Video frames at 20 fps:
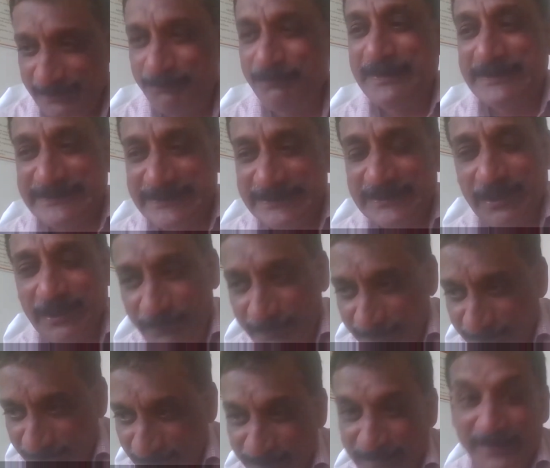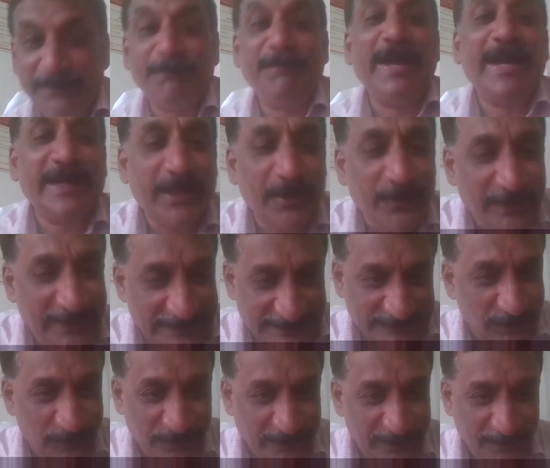a person coming from that background is
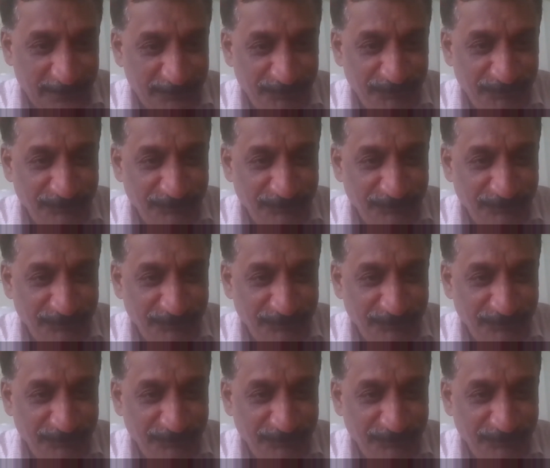talking.